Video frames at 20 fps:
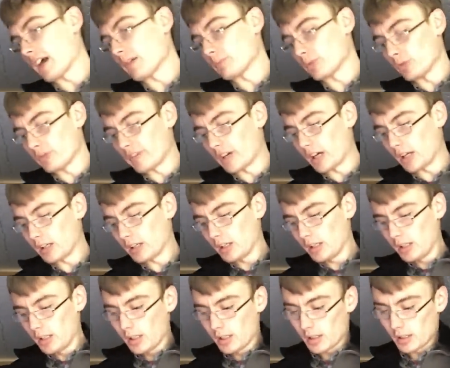happy with that.
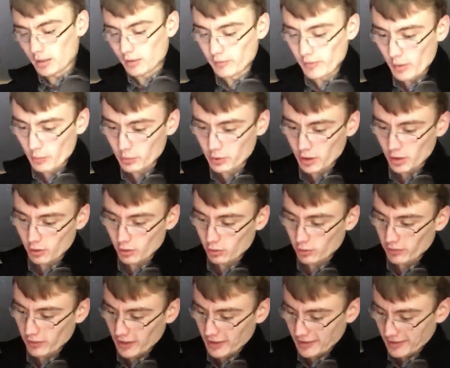And then we've got
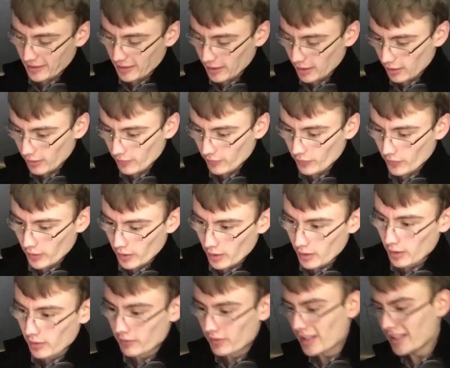all these here.
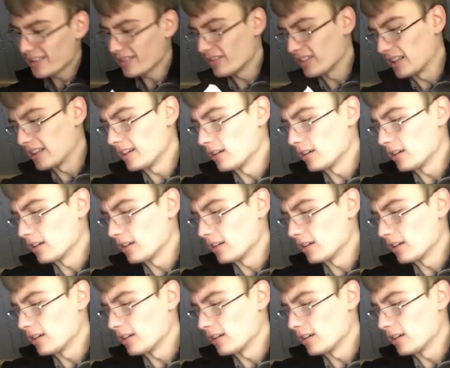These are the